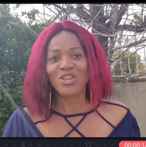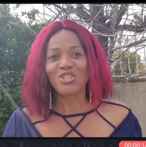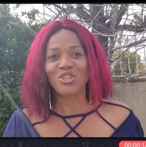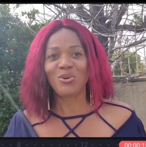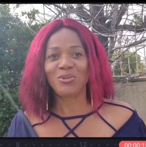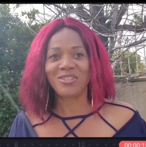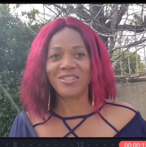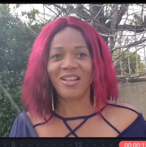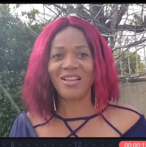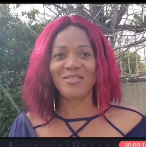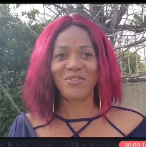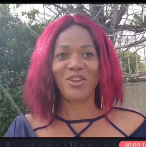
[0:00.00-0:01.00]
So
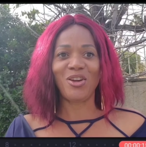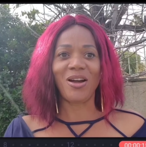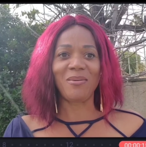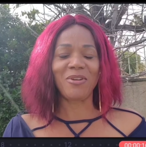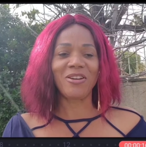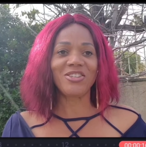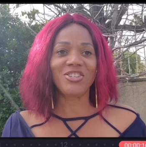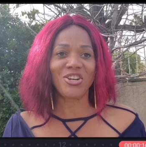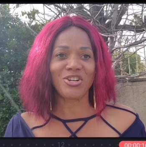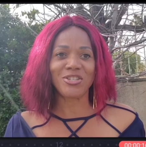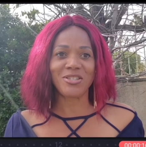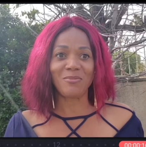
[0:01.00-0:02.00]
today's video, I'm going to
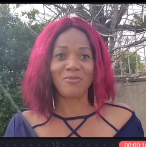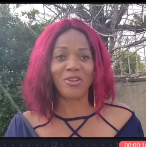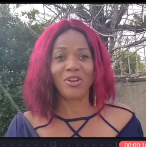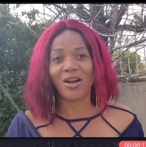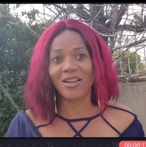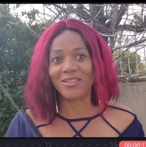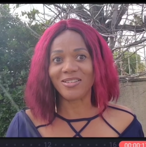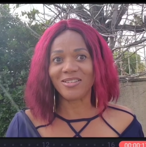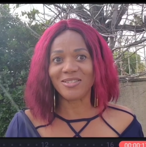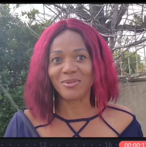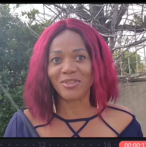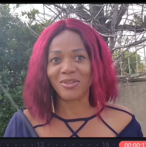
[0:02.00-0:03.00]
share some video
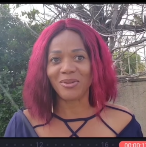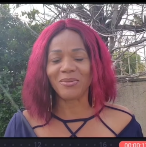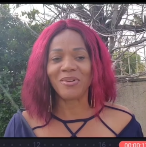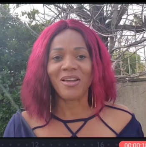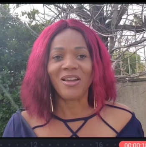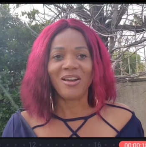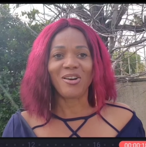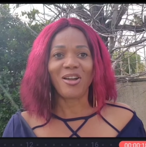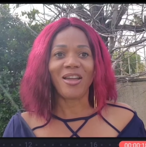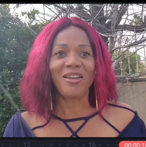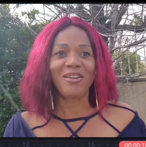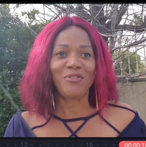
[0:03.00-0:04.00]
ideas with you.
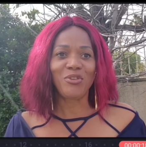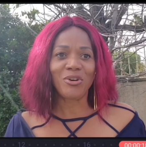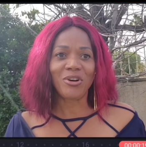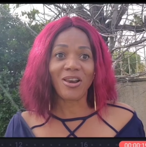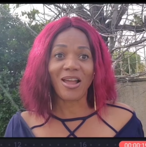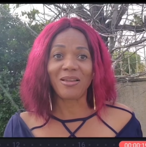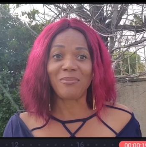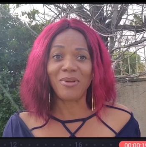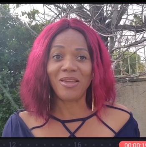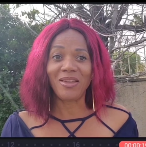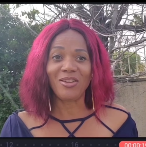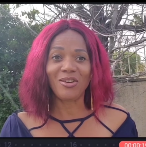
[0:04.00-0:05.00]
Okay, if you're like
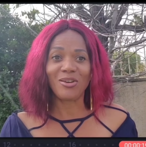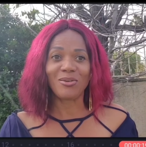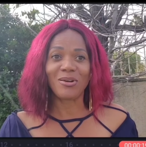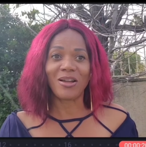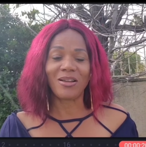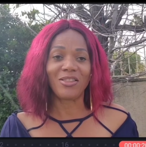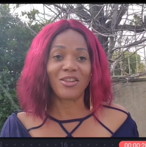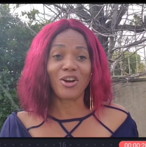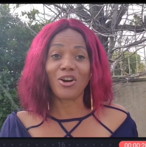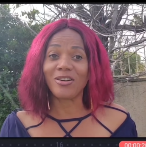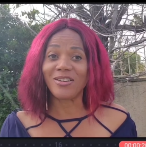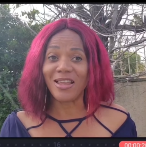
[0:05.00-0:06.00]
me,
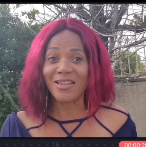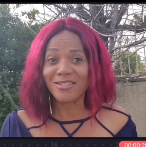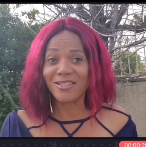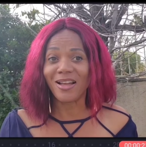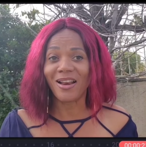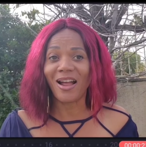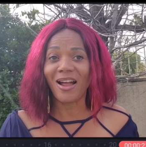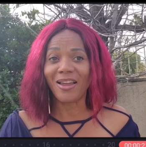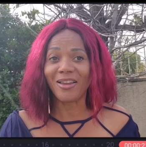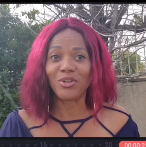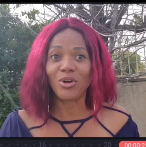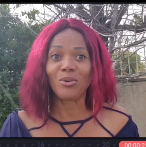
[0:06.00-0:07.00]
there are days that
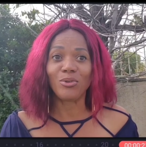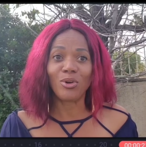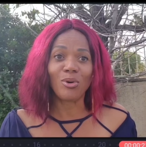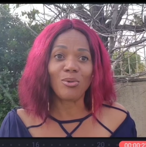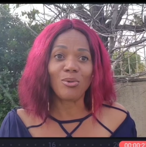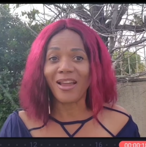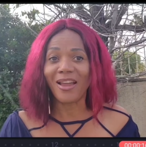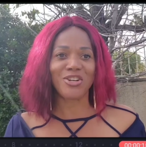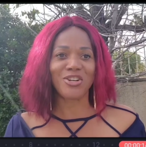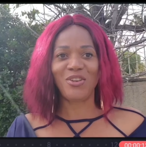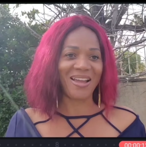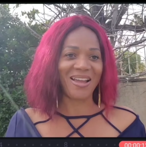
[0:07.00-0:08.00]
I don't know what to.
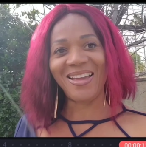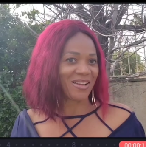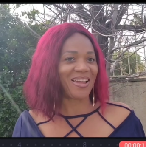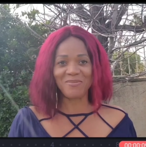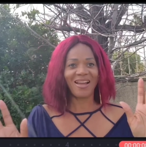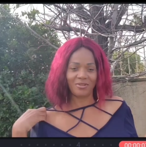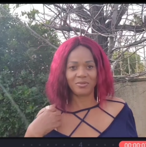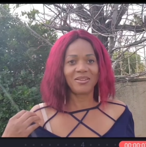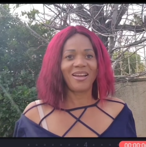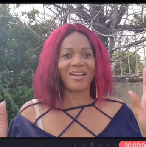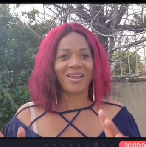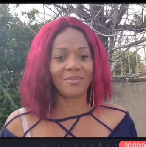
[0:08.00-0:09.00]
So okay, let's go